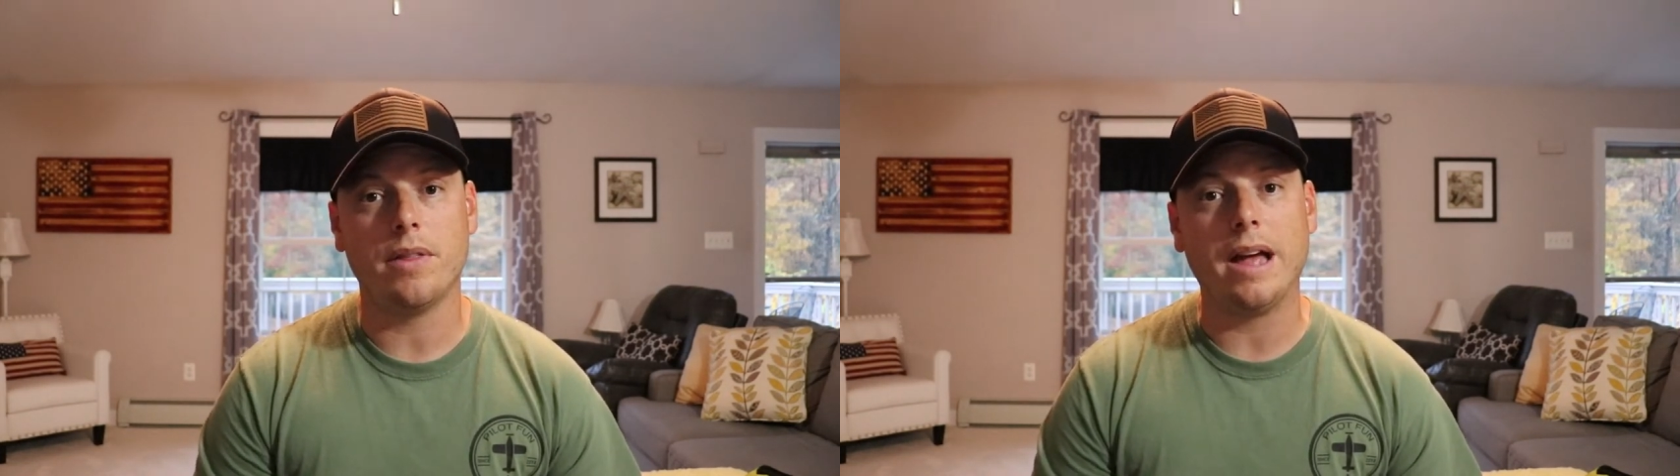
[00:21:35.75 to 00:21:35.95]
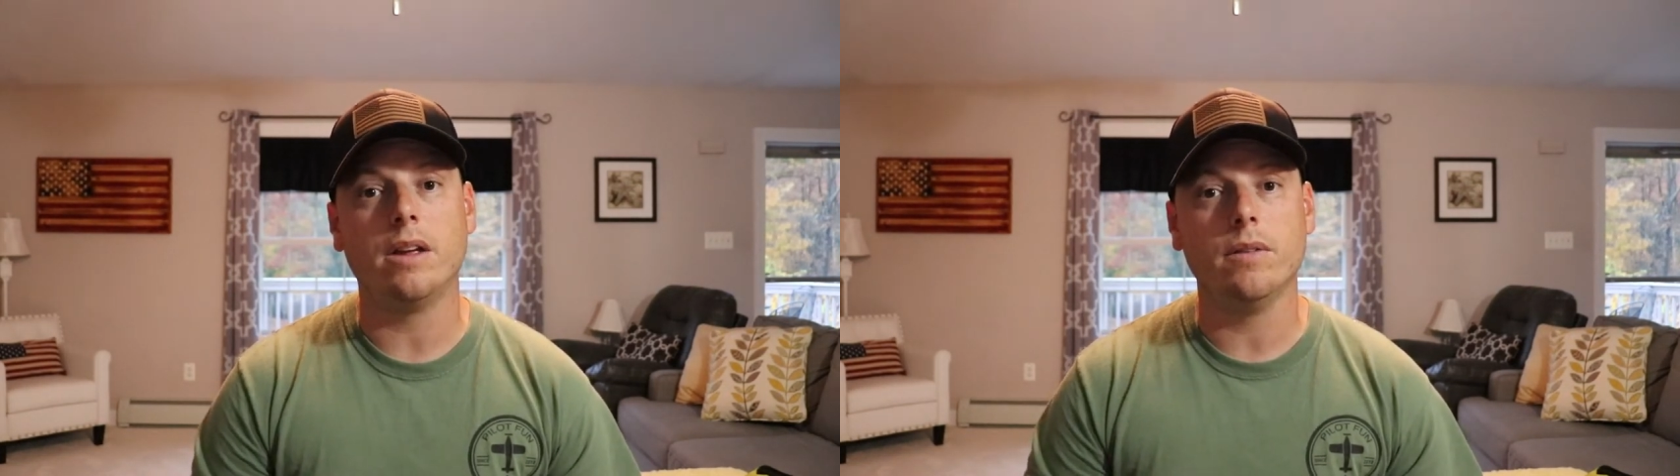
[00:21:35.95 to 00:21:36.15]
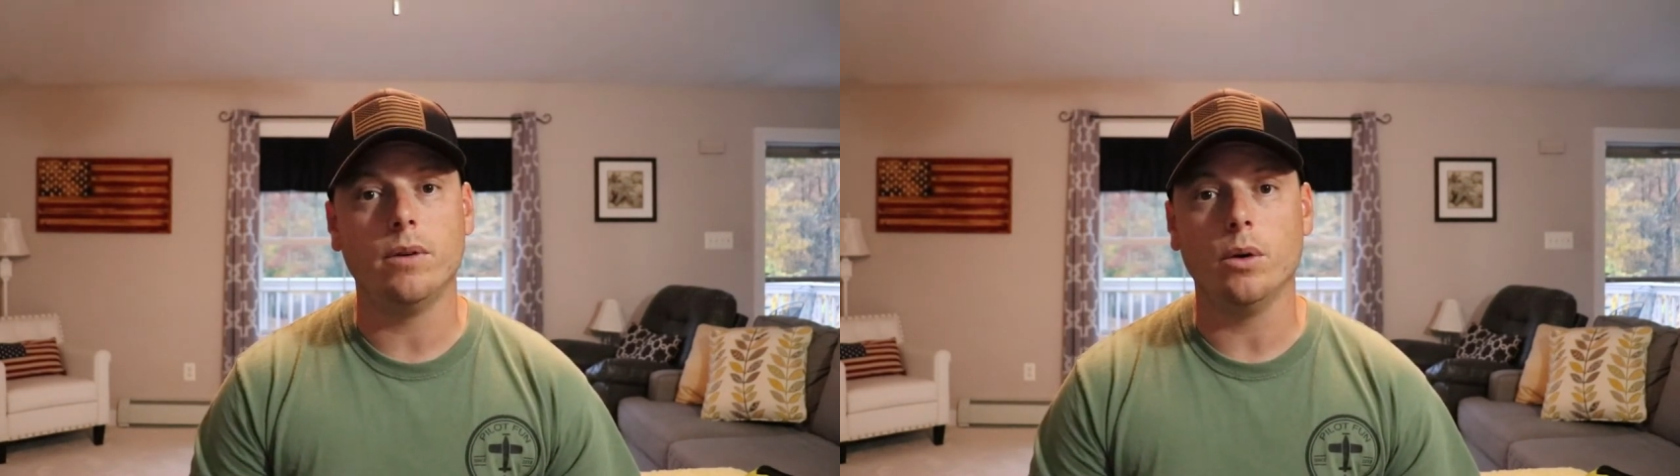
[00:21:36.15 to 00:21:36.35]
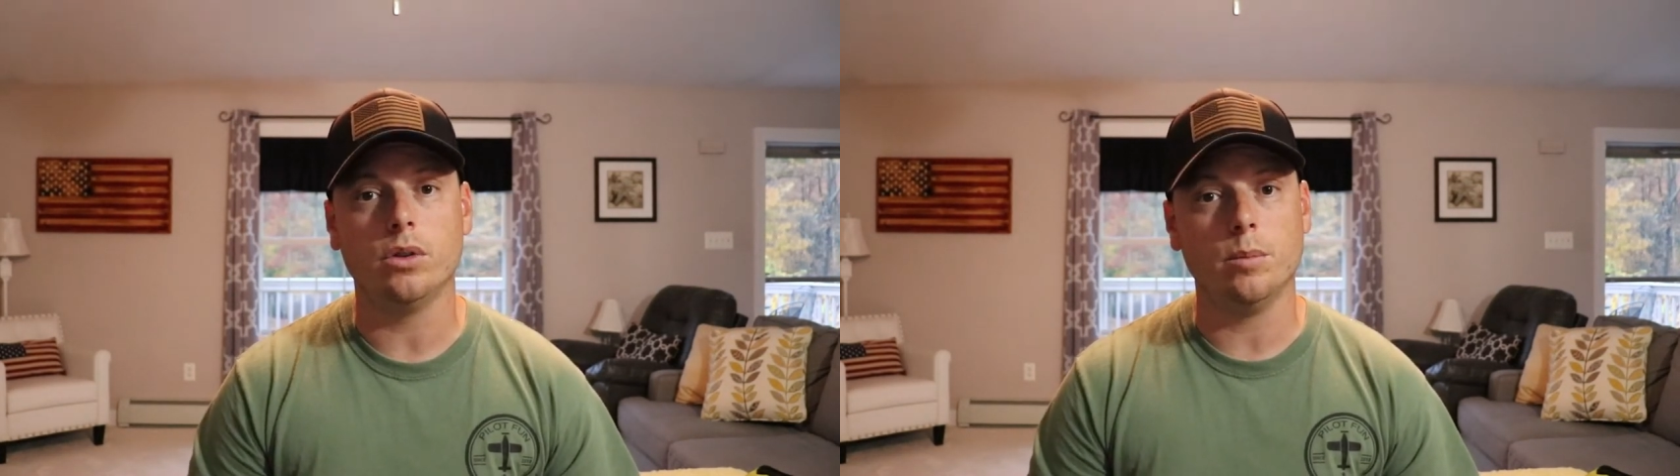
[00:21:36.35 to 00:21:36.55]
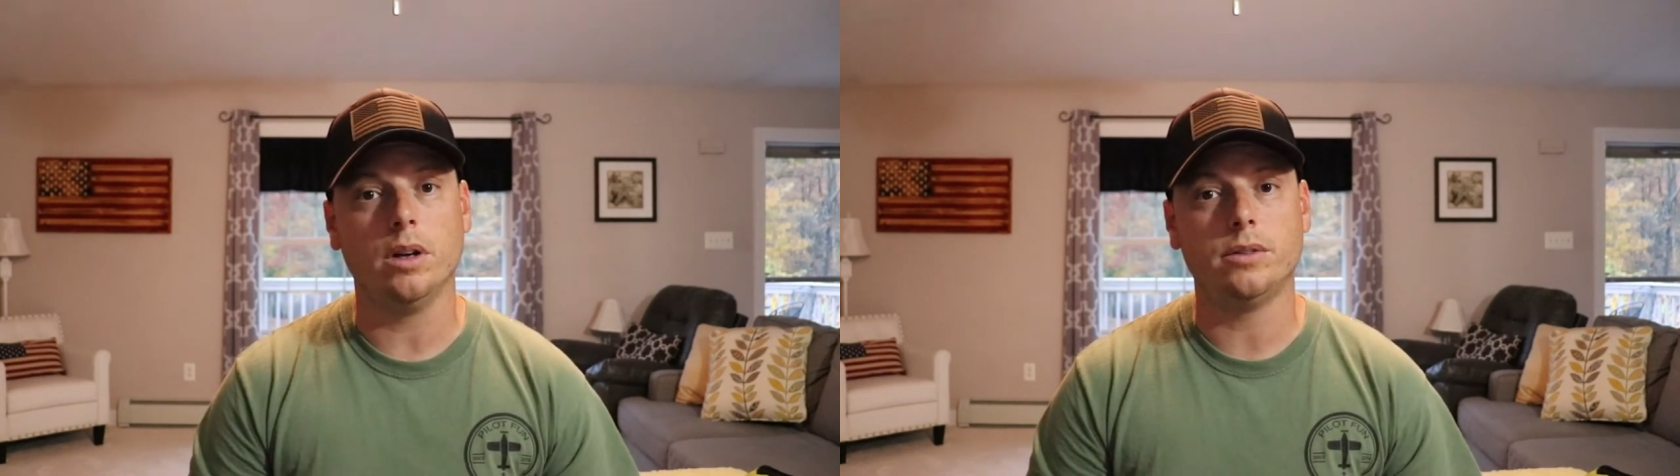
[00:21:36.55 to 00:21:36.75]
Thank you folks
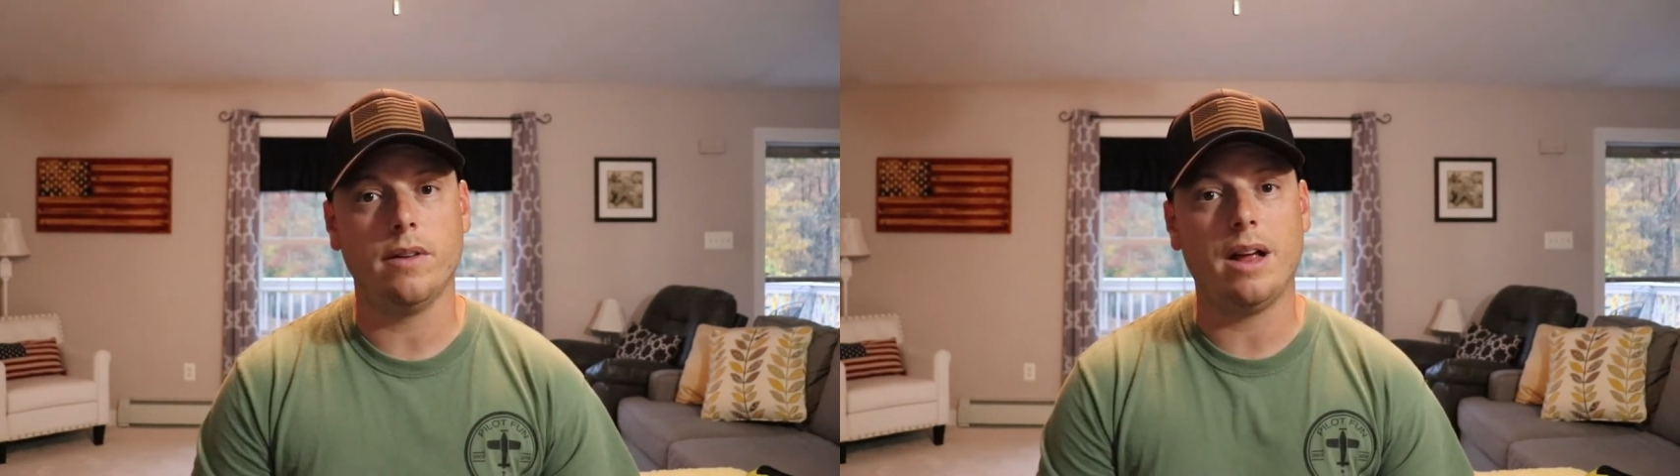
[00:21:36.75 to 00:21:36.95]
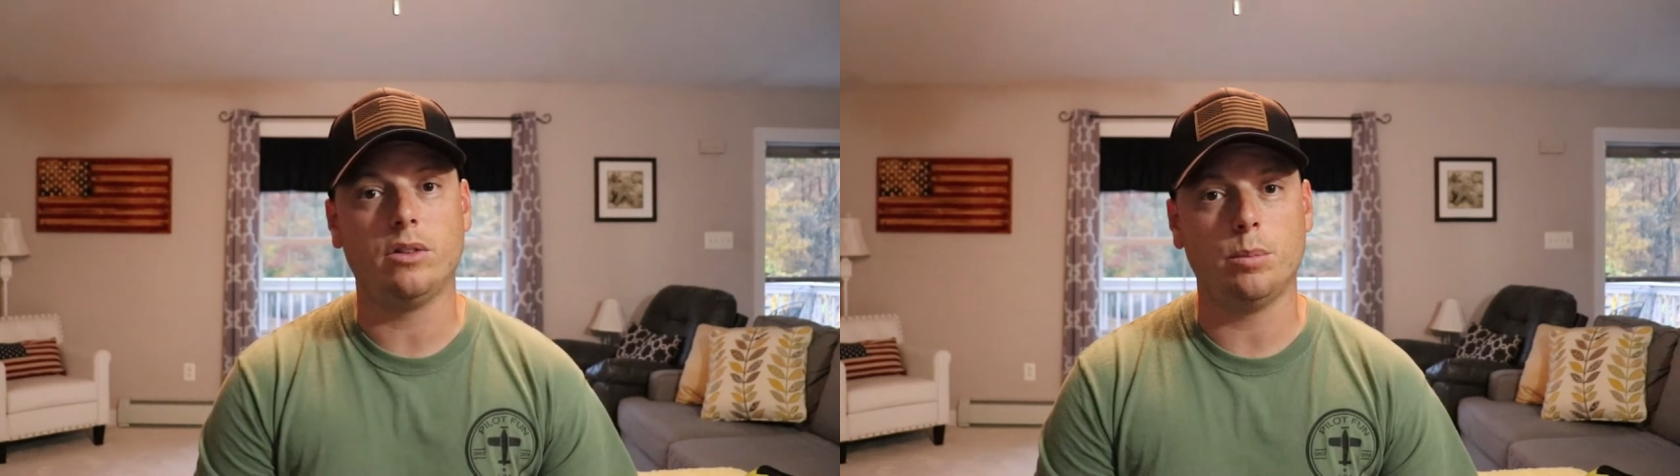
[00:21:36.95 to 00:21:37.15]
so much for that